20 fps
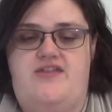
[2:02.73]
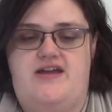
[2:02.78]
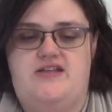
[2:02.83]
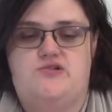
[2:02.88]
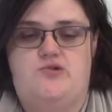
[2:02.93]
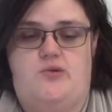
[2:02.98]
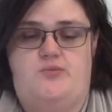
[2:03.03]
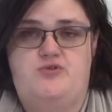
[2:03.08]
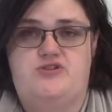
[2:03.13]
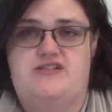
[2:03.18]
that's
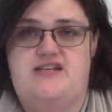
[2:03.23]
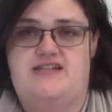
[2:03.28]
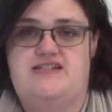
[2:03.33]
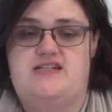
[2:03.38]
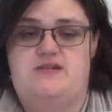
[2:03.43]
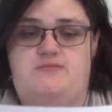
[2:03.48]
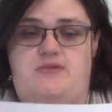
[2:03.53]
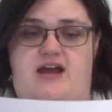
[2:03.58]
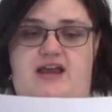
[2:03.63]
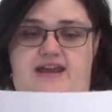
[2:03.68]

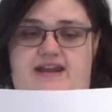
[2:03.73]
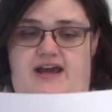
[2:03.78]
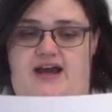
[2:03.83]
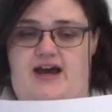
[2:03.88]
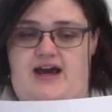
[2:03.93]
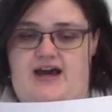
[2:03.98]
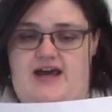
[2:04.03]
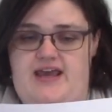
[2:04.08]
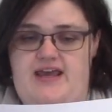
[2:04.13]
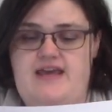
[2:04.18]
represented by an
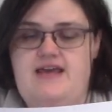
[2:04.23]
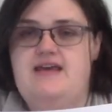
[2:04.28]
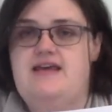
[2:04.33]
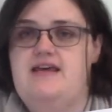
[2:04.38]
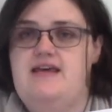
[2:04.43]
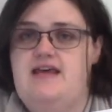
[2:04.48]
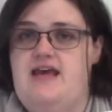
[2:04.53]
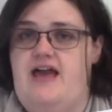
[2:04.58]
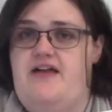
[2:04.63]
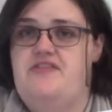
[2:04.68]
I.
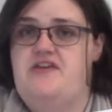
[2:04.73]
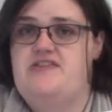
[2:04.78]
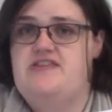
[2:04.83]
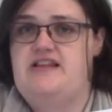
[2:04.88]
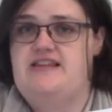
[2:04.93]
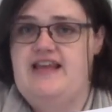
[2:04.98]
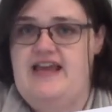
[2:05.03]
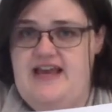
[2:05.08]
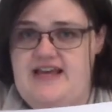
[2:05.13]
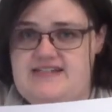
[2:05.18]
And then the
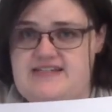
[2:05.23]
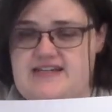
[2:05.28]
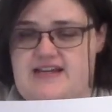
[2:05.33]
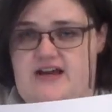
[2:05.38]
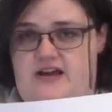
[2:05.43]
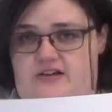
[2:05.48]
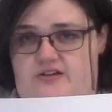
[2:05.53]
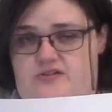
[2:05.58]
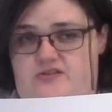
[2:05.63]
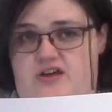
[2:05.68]
last
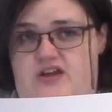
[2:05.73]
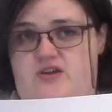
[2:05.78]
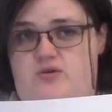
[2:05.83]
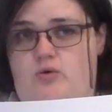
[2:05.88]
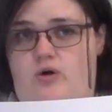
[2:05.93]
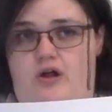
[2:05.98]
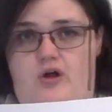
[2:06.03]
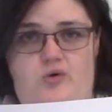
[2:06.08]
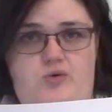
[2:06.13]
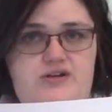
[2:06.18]
color that you
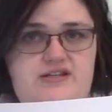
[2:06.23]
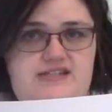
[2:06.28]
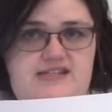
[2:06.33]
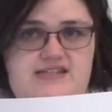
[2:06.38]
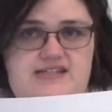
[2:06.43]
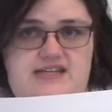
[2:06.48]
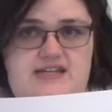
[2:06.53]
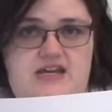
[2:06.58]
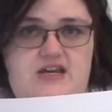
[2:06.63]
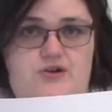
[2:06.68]
will always
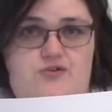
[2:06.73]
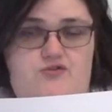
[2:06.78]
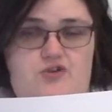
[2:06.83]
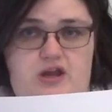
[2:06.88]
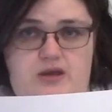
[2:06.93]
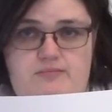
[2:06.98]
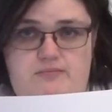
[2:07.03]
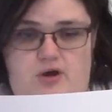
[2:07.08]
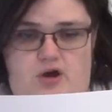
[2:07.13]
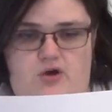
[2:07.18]
see in a
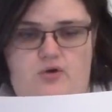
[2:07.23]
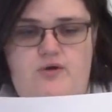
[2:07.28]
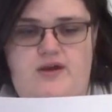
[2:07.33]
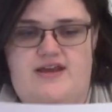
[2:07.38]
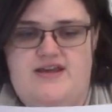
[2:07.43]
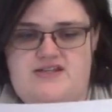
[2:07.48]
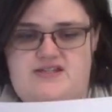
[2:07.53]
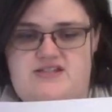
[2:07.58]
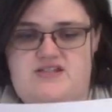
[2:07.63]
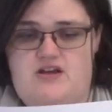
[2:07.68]
rainbow
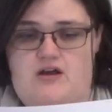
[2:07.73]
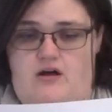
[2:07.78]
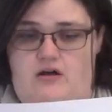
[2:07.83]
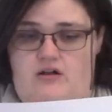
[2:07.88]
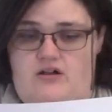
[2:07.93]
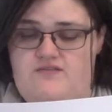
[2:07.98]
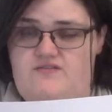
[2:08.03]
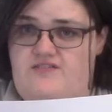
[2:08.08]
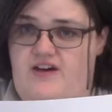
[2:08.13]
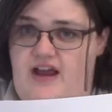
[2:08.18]
is
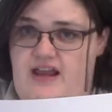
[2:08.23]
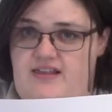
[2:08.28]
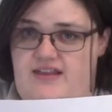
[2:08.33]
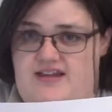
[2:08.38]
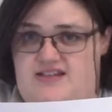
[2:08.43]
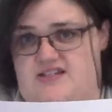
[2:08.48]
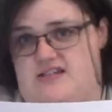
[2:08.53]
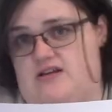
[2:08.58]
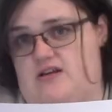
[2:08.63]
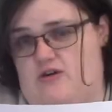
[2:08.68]
called
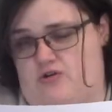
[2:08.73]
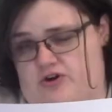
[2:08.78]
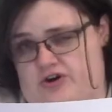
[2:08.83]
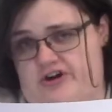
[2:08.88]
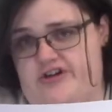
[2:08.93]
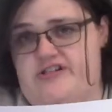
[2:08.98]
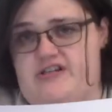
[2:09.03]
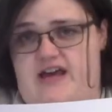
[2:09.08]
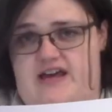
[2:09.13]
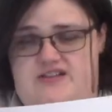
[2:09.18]
violet, or
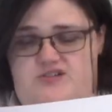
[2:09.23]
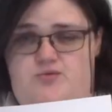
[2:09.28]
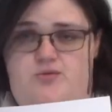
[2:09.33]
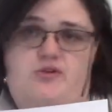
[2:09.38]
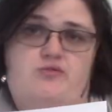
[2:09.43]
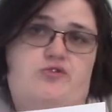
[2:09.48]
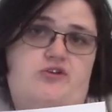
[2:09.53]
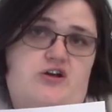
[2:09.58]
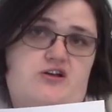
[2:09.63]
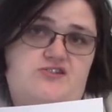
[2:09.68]
as we
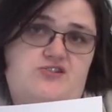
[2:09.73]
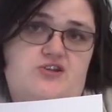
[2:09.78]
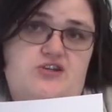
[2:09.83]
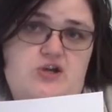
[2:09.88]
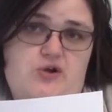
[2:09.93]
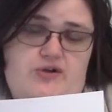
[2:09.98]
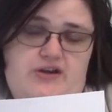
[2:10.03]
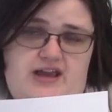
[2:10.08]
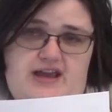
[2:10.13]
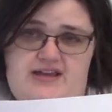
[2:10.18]
would also
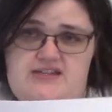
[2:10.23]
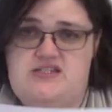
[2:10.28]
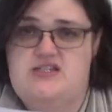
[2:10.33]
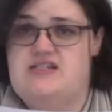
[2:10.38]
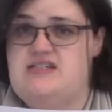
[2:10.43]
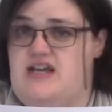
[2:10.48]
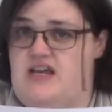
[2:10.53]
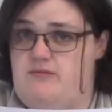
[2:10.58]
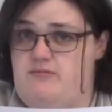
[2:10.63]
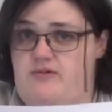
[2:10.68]
know it as, a
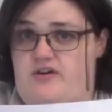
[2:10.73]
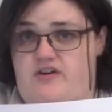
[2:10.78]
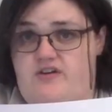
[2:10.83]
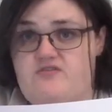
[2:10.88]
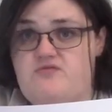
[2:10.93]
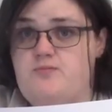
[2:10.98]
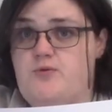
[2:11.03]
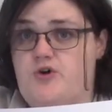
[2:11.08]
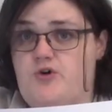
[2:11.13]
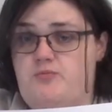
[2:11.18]
type
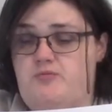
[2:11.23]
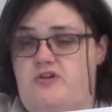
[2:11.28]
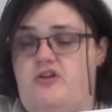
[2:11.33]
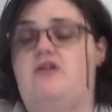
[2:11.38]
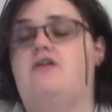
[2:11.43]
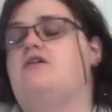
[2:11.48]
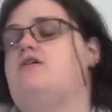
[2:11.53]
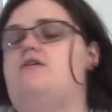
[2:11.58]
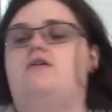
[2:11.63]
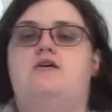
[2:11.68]
of
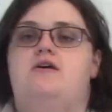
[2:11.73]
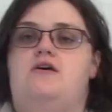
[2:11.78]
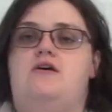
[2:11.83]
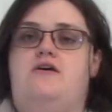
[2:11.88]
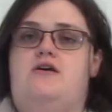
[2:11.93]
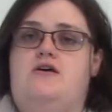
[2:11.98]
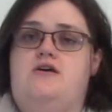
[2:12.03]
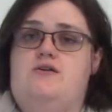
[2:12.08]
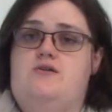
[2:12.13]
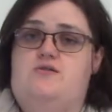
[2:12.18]
purple.
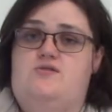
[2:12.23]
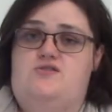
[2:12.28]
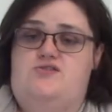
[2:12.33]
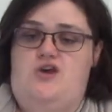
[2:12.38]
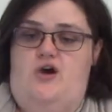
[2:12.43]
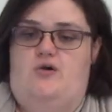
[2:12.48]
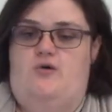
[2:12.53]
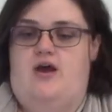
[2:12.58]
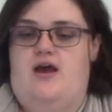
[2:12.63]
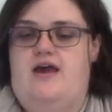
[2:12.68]

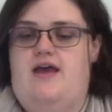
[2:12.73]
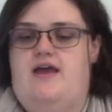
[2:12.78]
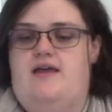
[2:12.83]
So